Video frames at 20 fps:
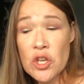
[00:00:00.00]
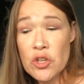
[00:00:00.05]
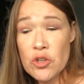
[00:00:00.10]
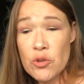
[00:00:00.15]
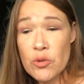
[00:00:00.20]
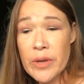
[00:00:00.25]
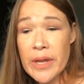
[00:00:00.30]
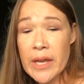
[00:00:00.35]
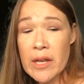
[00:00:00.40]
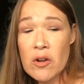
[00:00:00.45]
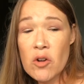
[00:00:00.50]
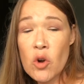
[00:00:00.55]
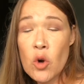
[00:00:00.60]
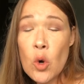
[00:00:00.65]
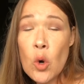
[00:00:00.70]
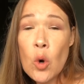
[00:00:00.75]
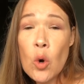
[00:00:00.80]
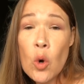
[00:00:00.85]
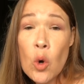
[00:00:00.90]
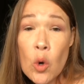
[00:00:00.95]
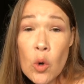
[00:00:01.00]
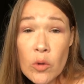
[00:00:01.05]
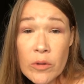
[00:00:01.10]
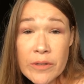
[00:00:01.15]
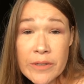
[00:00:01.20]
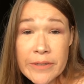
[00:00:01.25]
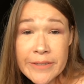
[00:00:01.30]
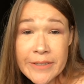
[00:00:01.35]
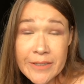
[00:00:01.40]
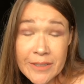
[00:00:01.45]
you get all
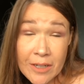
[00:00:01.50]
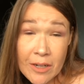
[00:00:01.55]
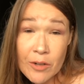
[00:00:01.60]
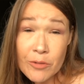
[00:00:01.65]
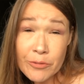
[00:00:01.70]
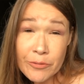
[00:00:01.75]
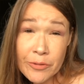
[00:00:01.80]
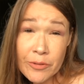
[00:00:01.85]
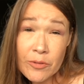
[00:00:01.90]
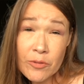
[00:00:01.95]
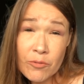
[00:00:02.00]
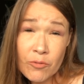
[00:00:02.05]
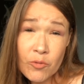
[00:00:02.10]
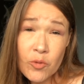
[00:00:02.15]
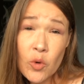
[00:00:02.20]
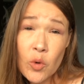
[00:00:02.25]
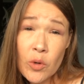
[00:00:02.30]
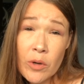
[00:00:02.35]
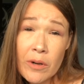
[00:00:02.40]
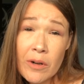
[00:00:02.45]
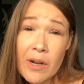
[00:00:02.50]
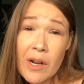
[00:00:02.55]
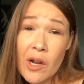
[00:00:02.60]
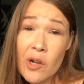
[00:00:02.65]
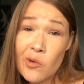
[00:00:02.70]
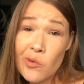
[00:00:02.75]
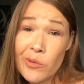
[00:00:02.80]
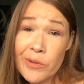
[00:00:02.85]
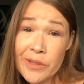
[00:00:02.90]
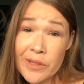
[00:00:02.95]
this stuff for a
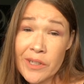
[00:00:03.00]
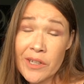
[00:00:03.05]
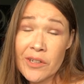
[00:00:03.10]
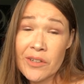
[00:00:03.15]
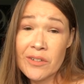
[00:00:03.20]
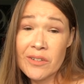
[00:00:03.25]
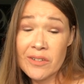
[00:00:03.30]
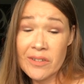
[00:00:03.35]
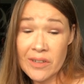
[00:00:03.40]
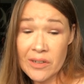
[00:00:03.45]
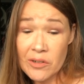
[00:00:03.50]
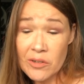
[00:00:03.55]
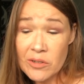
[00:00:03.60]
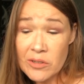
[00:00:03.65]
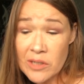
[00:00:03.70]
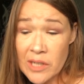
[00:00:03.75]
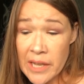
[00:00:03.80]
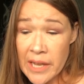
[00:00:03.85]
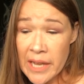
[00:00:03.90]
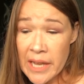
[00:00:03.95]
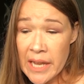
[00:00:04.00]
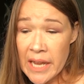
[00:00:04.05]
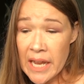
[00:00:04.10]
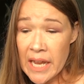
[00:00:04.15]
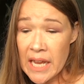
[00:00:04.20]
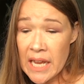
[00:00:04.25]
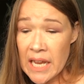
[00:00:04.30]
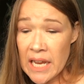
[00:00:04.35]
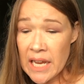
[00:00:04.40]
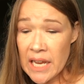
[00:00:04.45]
really good deal,
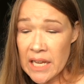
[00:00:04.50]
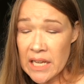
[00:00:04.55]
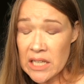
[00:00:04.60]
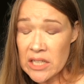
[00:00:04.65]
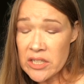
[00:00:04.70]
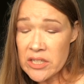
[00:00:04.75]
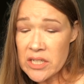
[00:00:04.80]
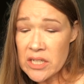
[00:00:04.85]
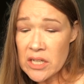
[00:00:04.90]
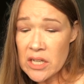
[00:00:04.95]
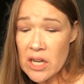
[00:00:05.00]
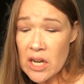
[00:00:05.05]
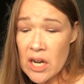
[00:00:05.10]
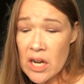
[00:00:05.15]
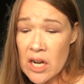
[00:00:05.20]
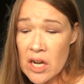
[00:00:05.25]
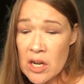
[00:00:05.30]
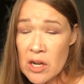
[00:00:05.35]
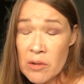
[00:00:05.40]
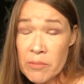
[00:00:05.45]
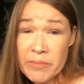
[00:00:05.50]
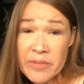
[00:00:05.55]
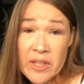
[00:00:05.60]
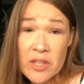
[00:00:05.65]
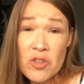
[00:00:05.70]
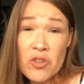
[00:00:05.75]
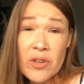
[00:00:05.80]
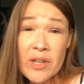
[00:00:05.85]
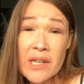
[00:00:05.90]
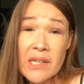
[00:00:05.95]
and
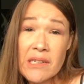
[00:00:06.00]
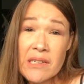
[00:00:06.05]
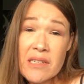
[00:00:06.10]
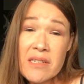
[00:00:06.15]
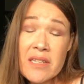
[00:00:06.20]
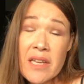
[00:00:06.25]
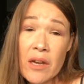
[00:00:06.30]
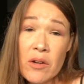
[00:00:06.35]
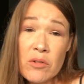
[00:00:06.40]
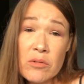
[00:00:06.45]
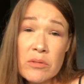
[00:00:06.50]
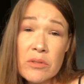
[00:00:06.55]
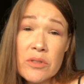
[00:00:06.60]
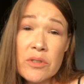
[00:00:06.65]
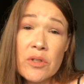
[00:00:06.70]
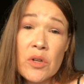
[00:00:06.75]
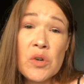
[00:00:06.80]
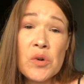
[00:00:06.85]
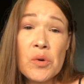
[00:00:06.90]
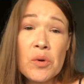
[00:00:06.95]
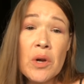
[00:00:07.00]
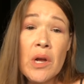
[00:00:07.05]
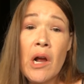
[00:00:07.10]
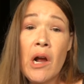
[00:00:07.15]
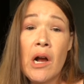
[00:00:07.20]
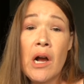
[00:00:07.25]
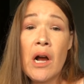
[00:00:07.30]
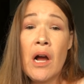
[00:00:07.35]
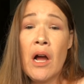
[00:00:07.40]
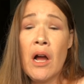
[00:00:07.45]
then you get a discount. So
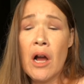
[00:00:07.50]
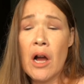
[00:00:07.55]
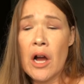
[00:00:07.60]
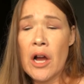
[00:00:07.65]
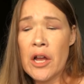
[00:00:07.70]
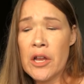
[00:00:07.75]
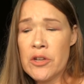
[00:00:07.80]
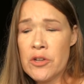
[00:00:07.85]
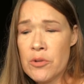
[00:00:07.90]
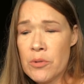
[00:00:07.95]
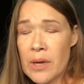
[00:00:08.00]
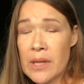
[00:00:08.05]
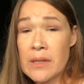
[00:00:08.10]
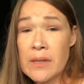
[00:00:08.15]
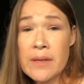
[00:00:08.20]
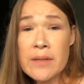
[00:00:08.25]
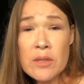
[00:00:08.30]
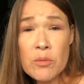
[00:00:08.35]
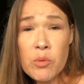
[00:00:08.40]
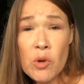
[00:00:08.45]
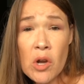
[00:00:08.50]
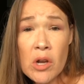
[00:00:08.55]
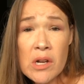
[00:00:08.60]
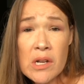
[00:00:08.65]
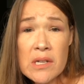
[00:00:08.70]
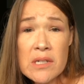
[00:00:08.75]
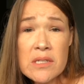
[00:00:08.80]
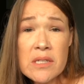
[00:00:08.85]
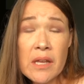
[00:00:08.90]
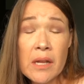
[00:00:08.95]
I knew I liked the
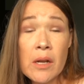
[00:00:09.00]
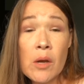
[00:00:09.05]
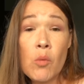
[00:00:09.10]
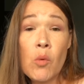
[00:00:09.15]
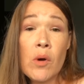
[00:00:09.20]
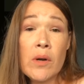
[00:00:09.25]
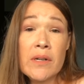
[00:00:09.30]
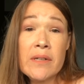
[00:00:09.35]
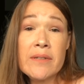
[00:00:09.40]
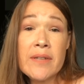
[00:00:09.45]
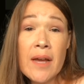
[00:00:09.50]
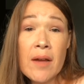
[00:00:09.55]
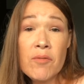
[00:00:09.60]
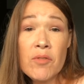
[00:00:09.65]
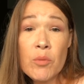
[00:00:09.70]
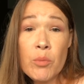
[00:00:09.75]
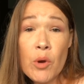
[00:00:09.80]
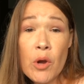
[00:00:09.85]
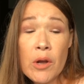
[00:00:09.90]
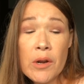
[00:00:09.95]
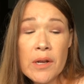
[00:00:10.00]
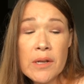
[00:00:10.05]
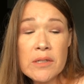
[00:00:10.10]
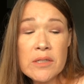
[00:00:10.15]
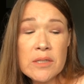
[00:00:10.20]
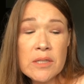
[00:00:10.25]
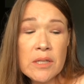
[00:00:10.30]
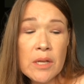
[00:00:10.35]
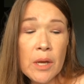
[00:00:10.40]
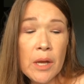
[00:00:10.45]
products and I wanted to have the
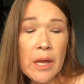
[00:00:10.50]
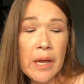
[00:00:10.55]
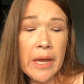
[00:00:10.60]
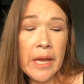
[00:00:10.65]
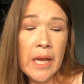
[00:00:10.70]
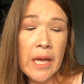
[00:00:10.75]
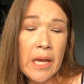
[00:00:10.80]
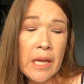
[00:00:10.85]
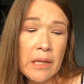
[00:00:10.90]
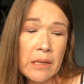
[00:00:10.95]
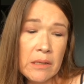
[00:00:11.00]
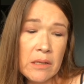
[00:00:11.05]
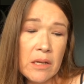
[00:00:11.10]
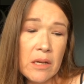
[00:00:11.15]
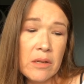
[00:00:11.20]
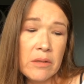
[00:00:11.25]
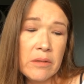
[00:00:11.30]
products, and